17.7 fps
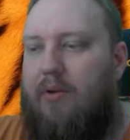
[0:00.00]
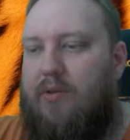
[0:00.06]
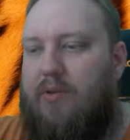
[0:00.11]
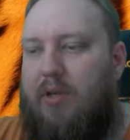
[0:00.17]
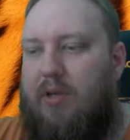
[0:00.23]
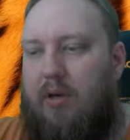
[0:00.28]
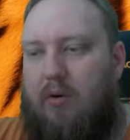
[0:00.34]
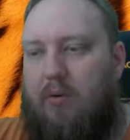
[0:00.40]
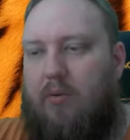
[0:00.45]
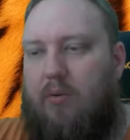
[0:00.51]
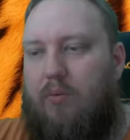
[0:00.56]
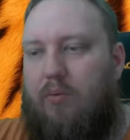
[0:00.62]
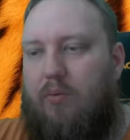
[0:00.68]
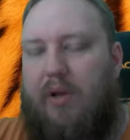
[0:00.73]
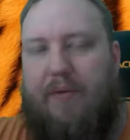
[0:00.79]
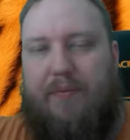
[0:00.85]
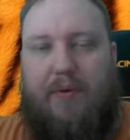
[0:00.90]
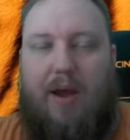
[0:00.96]

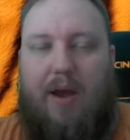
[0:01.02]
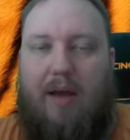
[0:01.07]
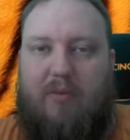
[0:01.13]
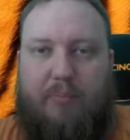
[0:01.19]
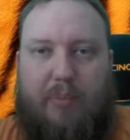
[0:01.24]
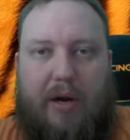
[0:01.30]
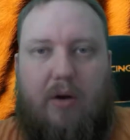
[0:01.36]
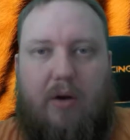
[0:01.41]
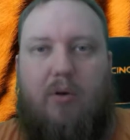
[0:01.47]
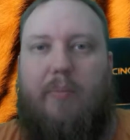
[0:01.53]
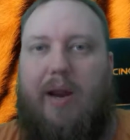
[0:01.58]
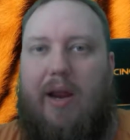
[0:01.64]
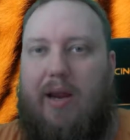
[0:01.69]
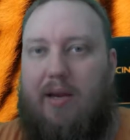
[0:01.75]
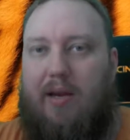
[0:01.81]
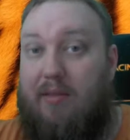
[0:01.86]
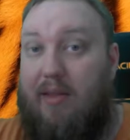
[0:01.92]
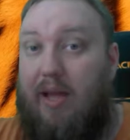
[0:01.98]
So if you have a power
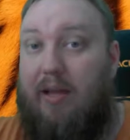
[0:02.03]
bank,